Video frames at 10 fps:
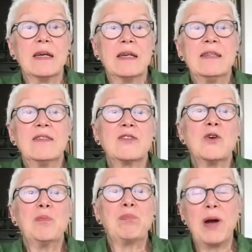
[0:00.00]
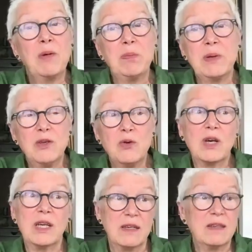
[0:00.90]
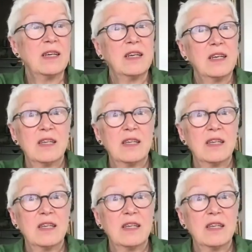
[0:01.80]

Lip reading: And so probably you can,